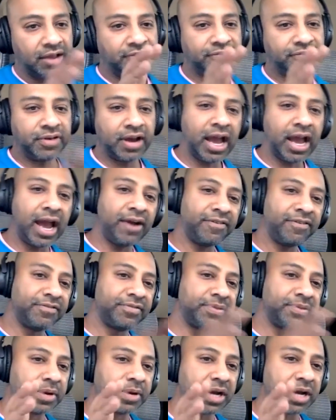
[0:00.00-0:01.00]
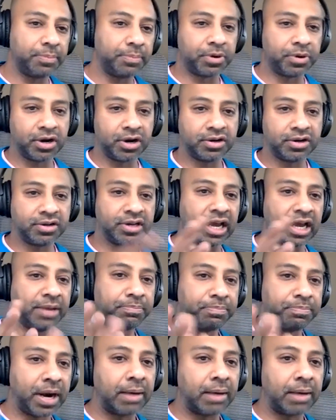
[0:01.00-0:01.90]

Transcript: if half of them got burnt, I